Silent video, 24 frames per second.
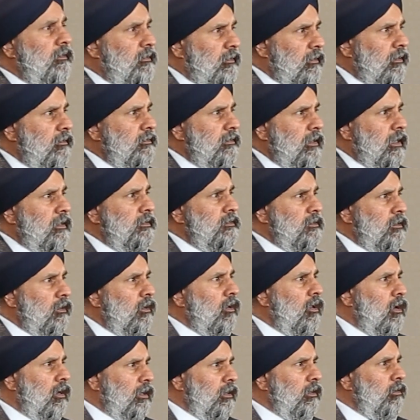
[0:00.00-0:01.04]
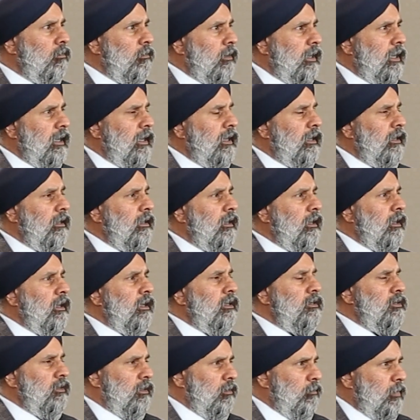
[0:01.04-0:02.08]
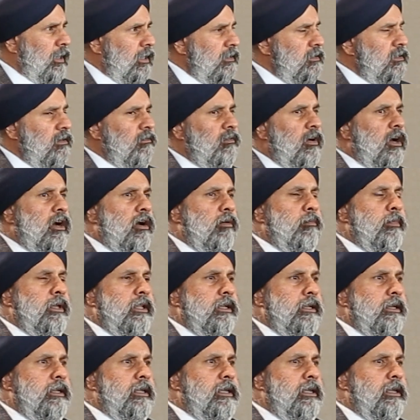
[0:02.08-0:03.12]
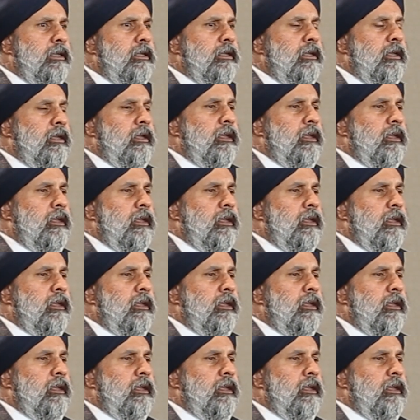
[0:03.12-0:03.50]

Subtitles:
success along the way to the best of our ability,